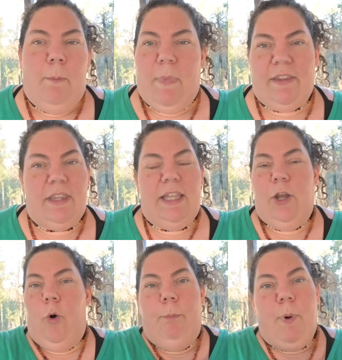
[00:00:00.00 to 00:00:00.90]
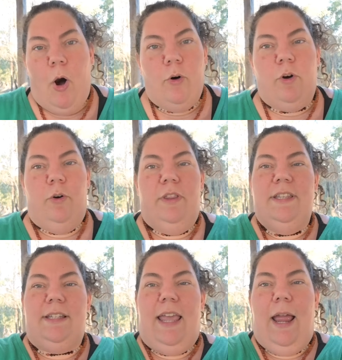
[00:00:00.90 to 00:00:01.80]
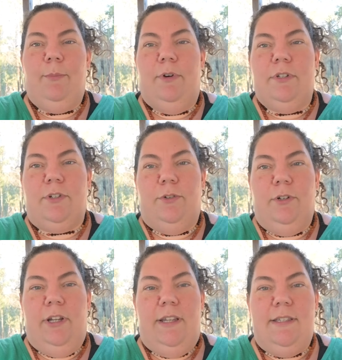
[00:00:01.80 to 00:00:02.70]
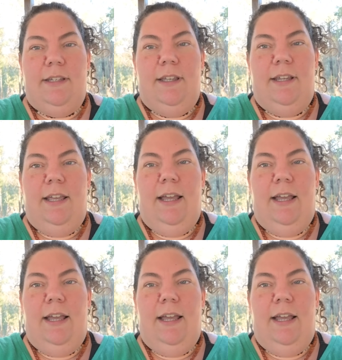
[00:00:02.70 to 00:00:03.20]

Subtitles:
monthly or bulk, or this camera is crooked, isn't it?